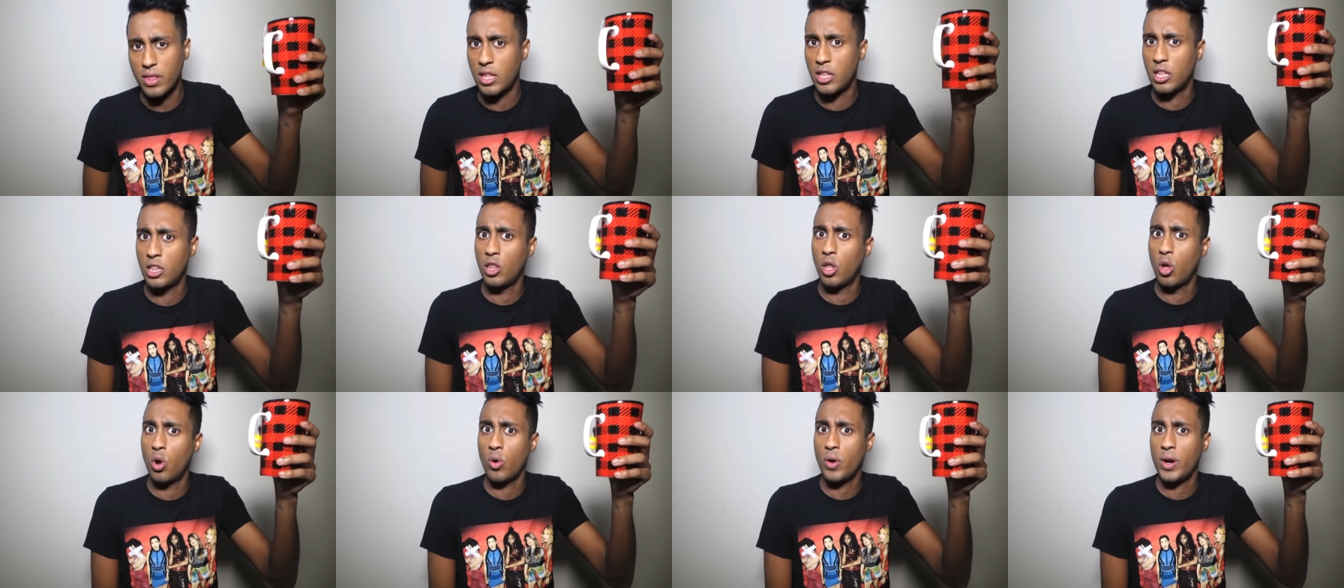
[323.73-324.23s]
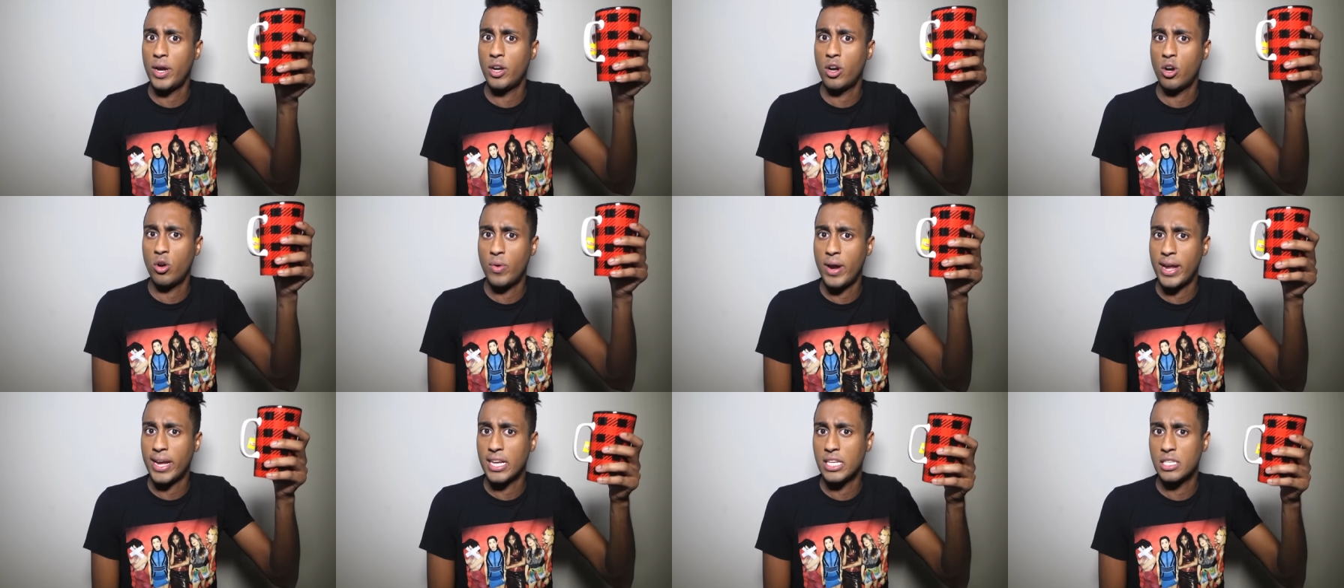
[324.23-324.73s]
And then Lauren
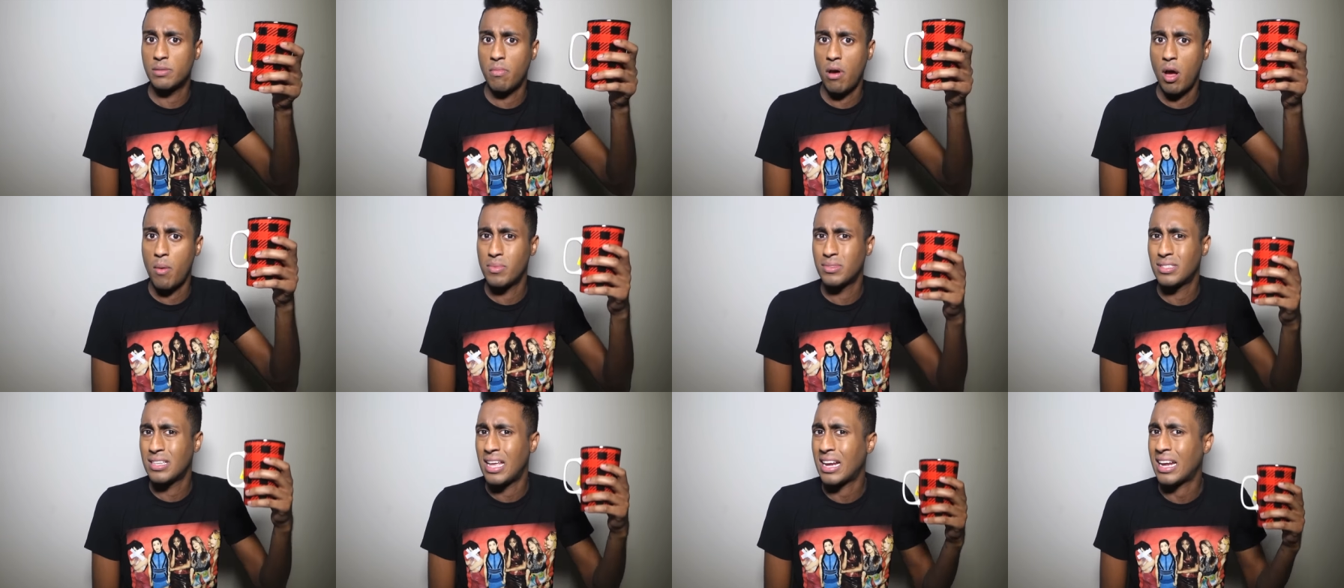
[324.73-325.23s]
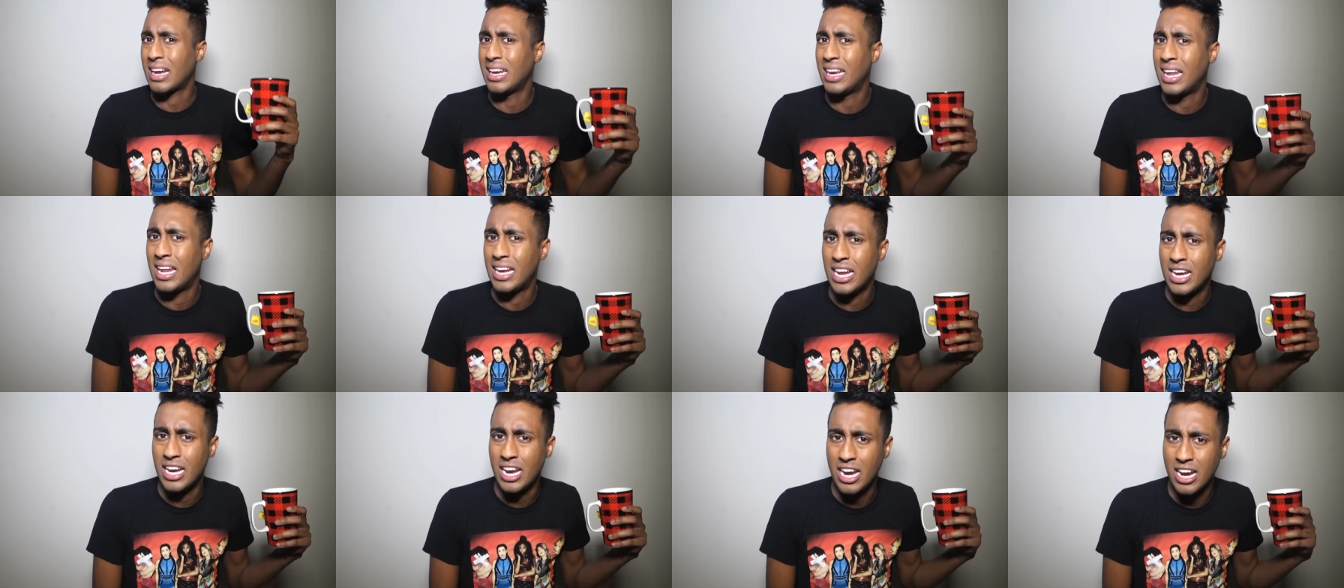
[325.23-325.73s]
Jauregui's mom was like, no,
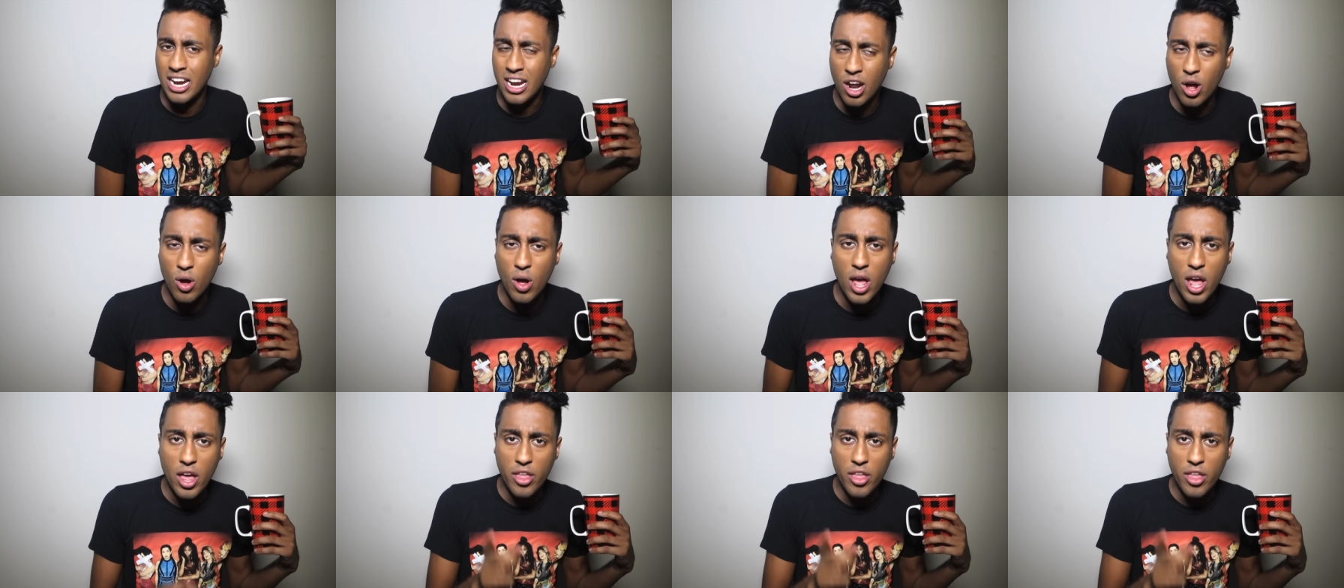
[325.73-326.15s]
no, no, no, no.